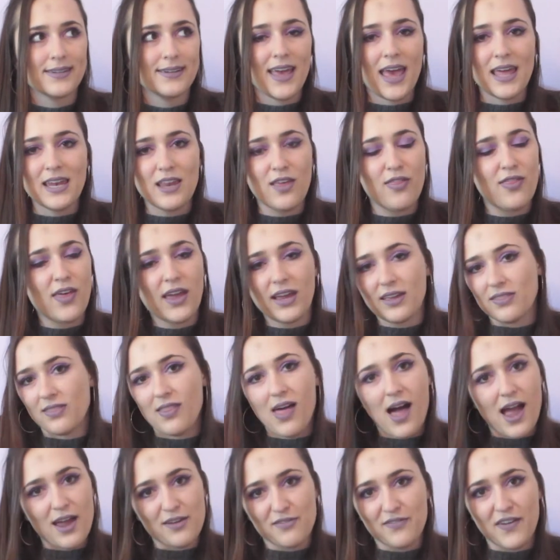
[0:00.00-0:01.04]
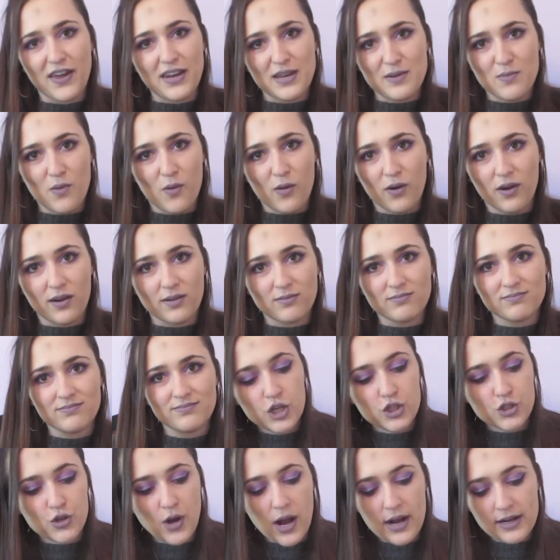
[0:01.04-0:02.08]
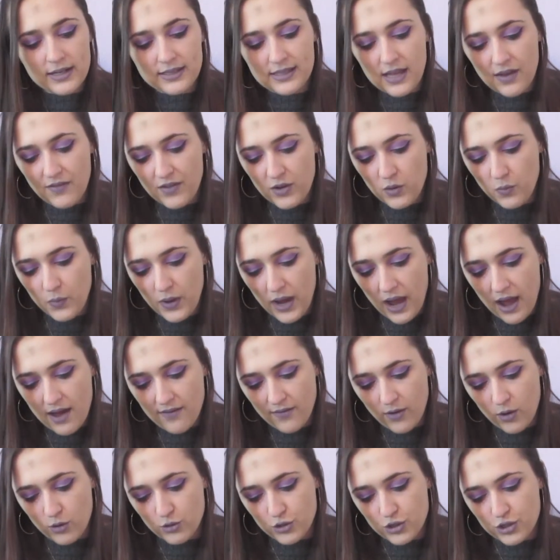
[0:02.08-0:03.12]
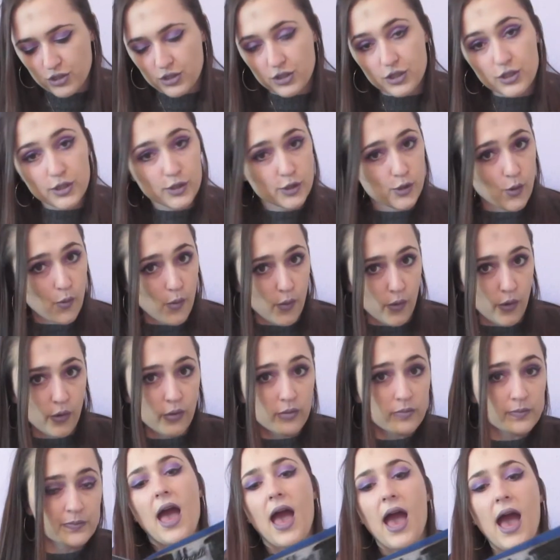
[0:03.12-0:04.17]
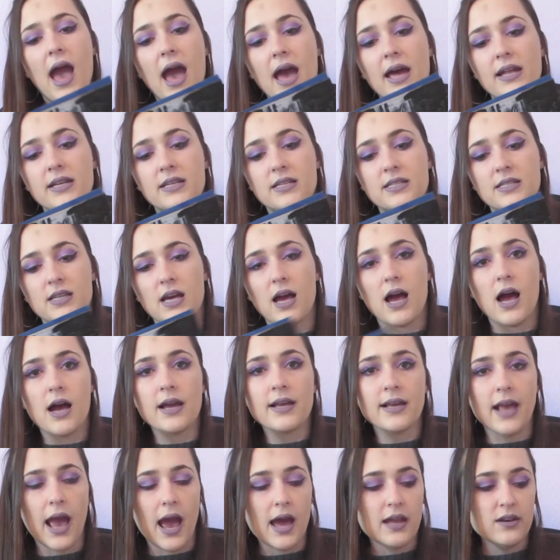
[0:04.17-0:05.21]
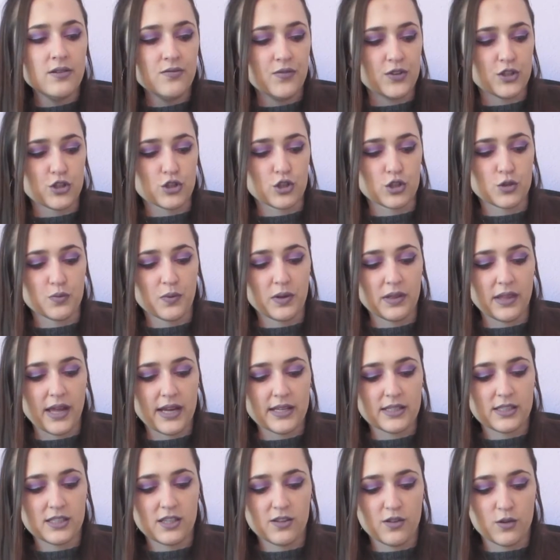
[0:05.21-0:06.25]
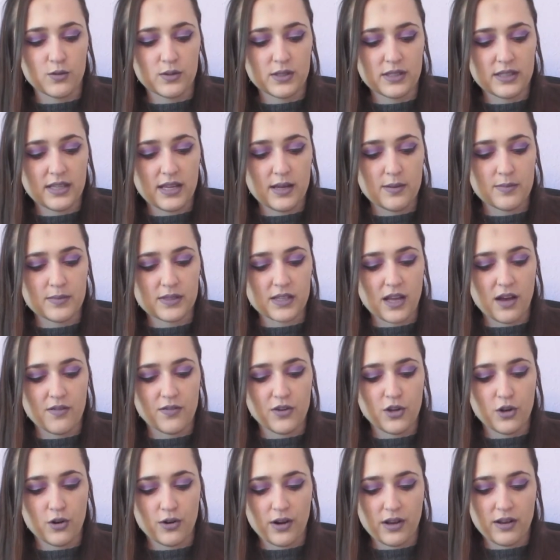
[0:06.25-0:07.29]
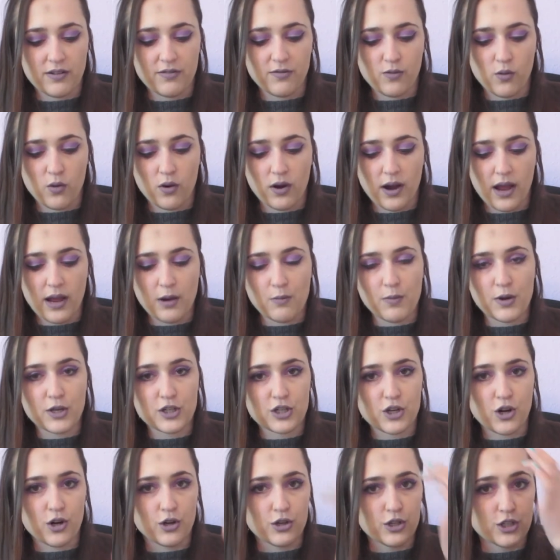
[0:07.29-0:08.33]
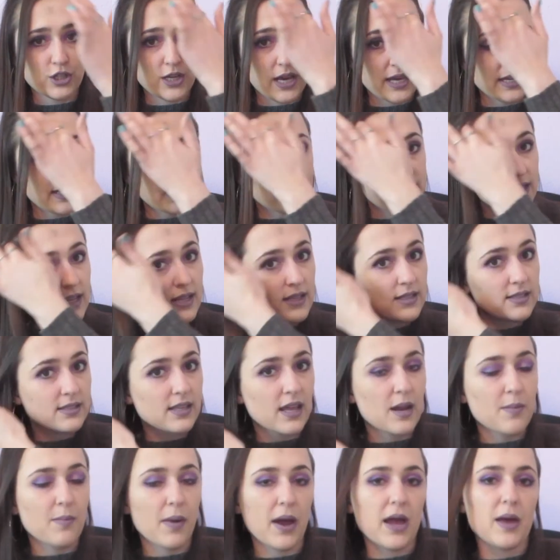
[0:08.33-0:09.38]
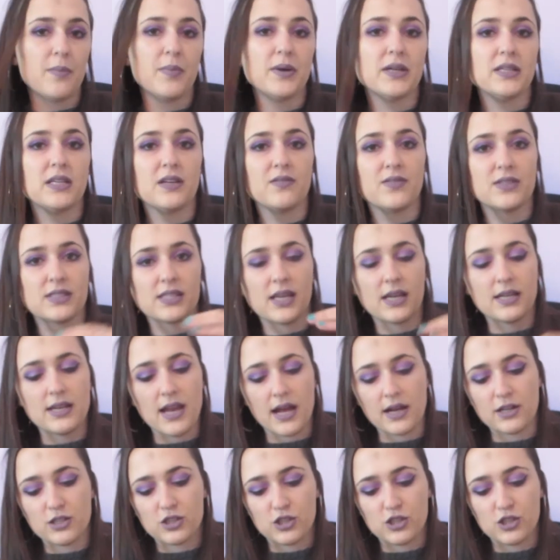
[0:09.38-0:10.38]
anything in life anymore. Track 7, we have Ocean Soul. And again, this just relates to those themes of yearning for a return to innocence. And in my opinion, this connects